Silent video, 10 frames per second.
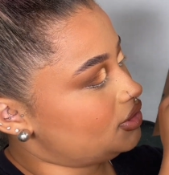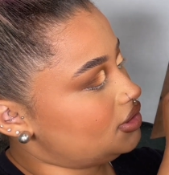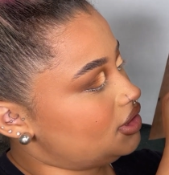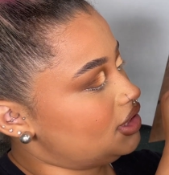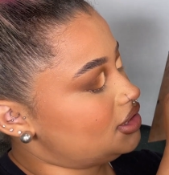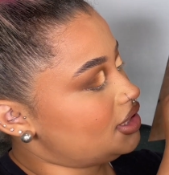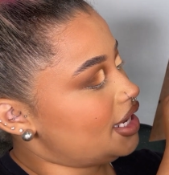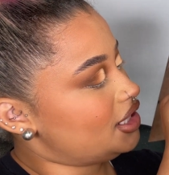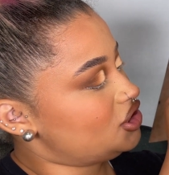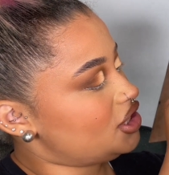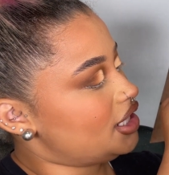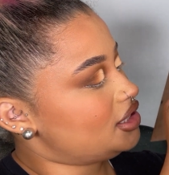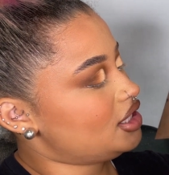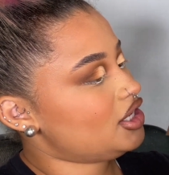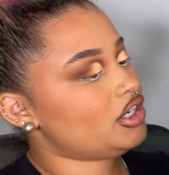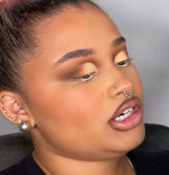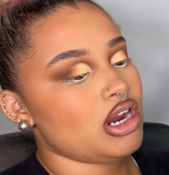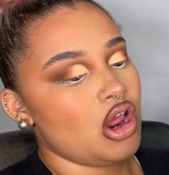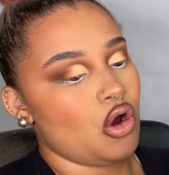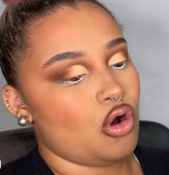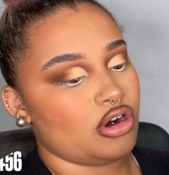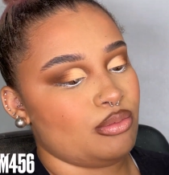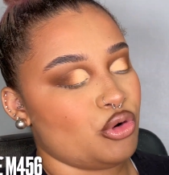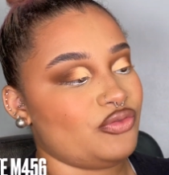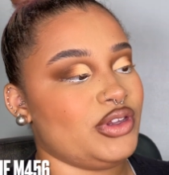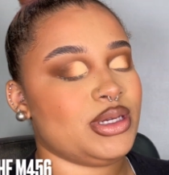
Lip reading: these 10 shades here on a Morphe